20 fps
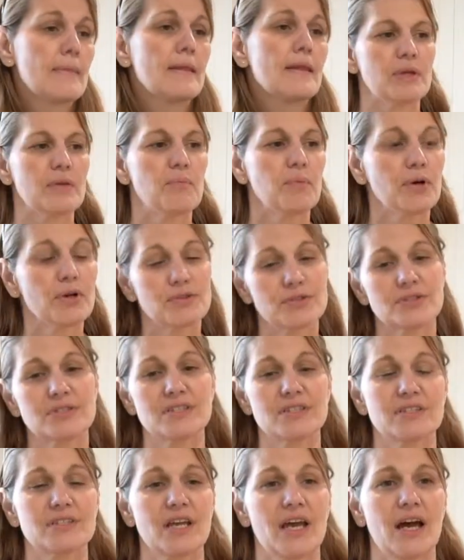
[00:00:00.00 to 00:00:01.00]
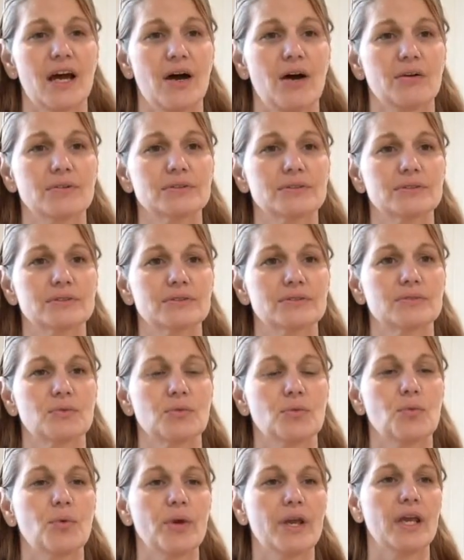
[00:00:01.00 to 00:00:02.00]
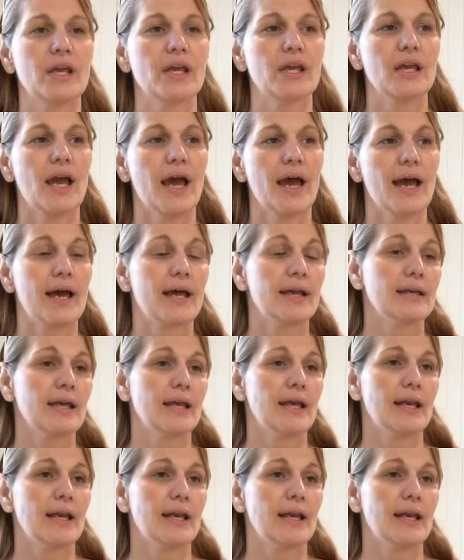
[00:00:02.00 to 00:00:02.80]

We purchased this house. We had